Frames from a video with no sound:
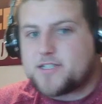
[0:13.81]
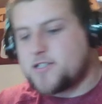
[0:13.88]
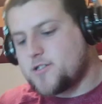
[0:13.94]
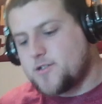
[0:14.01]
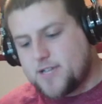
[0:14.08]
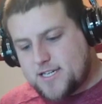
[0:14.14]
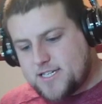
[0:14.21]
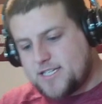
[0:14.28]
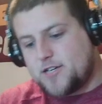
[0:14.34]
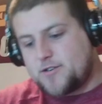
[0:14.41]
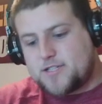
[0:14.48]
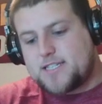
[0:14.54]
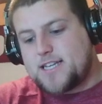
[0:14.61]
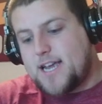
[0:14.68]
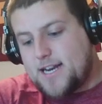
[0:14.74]
so they still
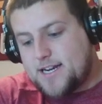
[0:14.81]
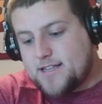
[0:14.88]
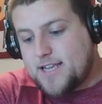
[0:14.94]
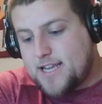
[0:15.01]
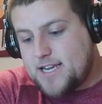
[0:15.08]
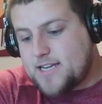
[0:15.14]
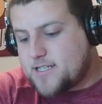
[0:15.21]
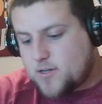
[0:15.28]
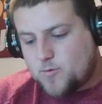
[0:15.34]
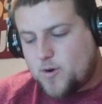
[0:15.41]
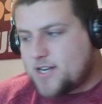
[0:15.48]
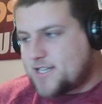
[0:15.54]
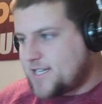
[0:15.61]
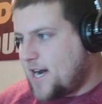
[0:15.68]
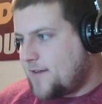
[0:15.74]
stayed in the East and
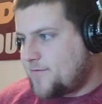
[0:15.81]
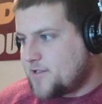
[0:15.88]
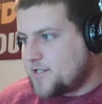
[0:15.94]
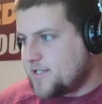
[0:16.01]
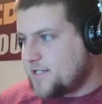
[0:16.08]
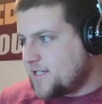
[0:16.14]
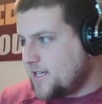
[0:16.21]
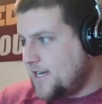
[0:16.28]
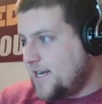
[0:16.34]
West conferences,